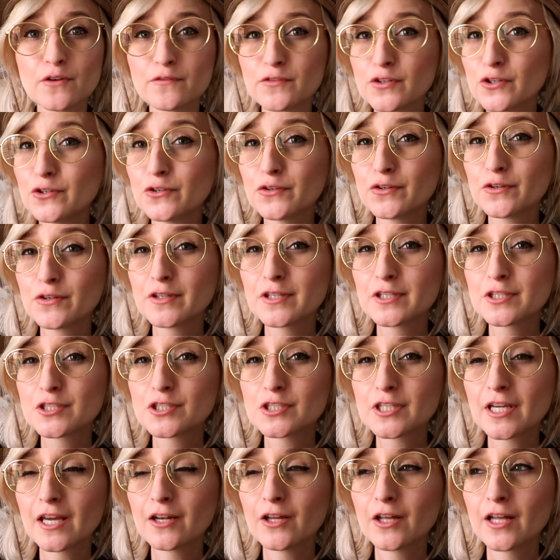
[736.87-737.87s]
So if you're new to this
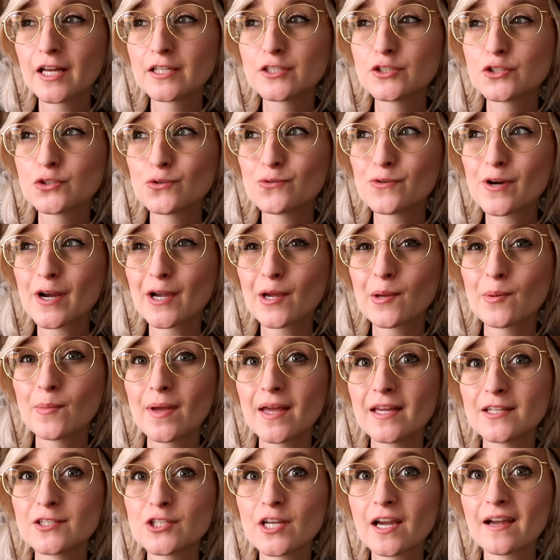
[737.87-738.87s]
channel, I do
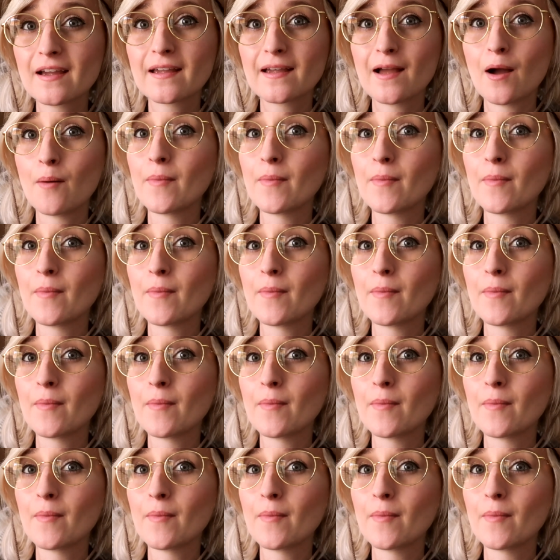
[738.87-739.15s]
recommend checking